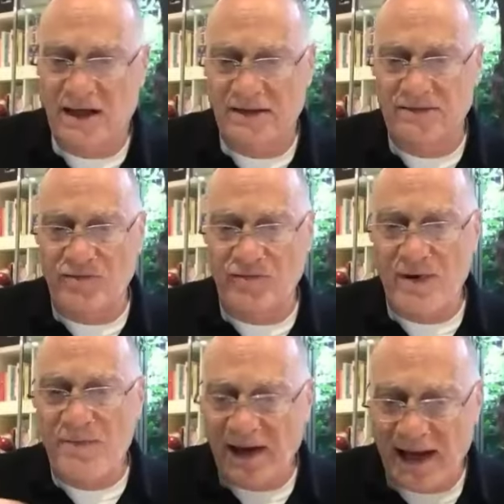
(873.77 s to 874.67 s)
And
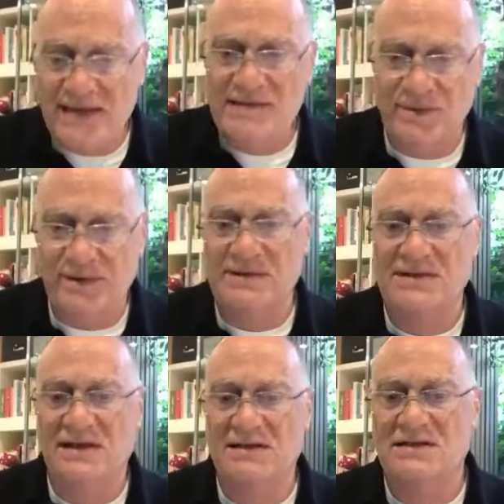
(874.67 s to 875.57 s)
replacement
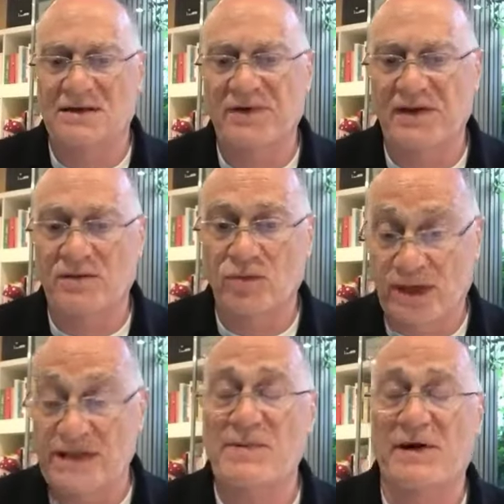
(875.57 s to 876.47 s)
is something that we
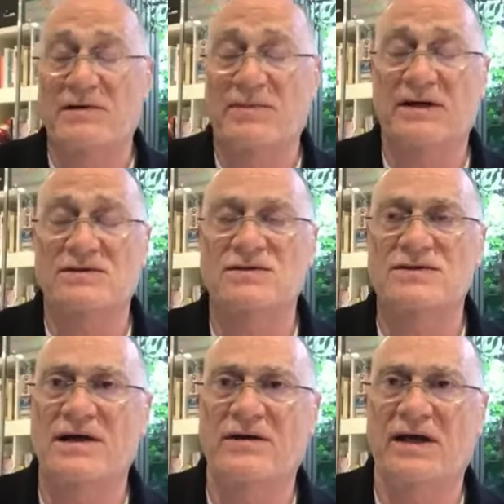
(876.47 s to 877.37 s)
spoke about
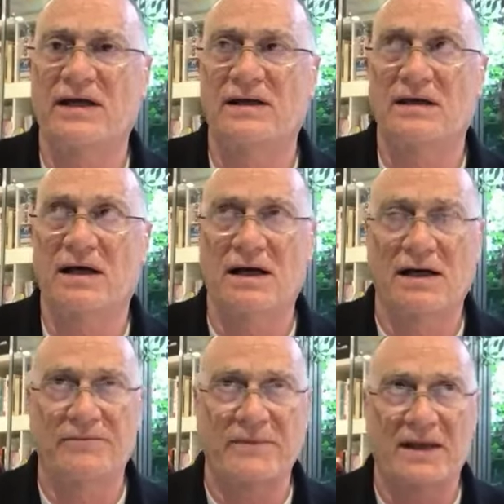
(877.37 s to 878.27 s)
also in
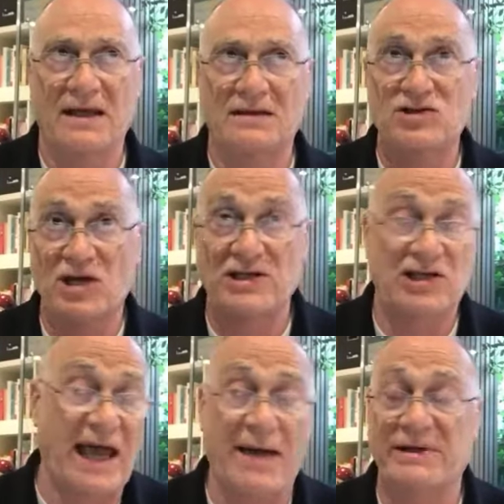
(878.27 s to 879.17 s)

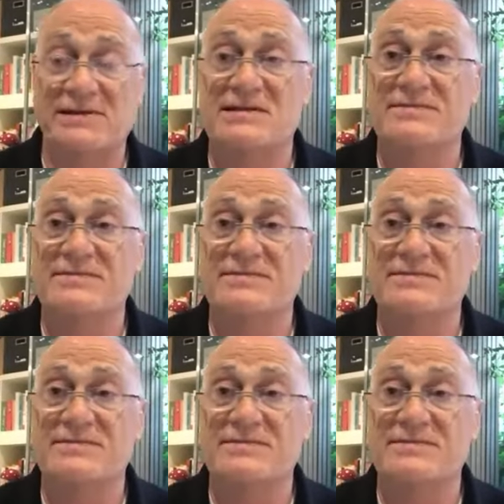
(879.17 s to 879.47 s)
changing habits.